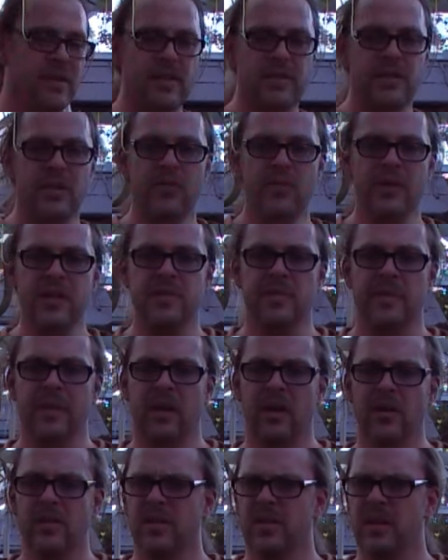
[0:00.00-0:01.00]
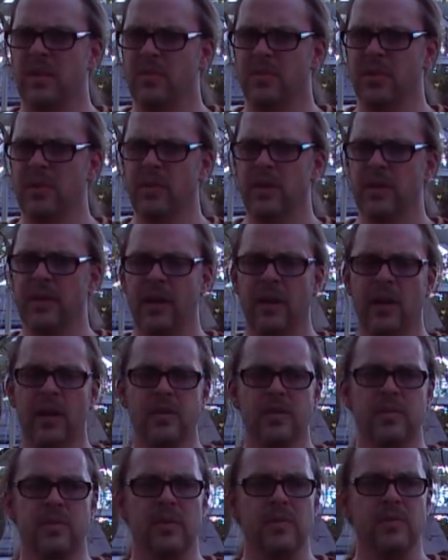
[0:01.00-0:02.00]
it says they're reasonably hot and they, they weren't that
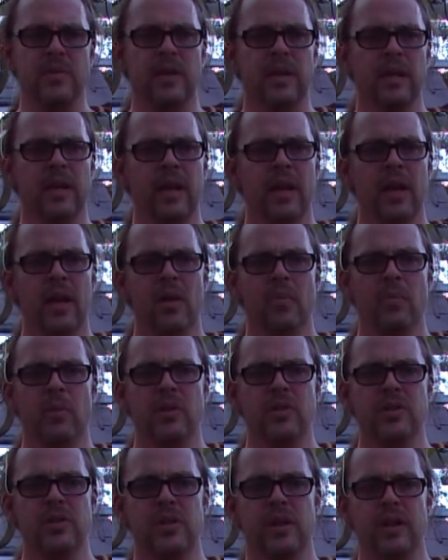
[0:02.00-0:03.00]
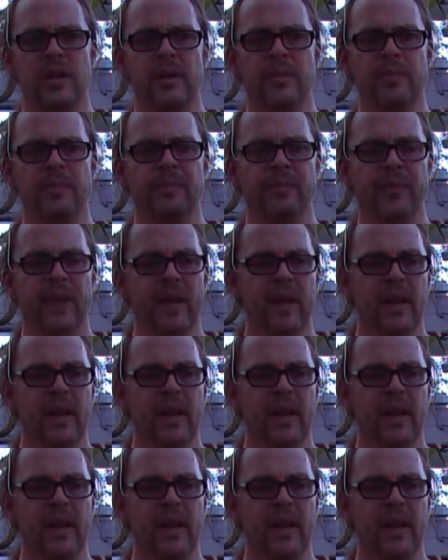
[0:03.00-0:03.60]
hot to be honest But um,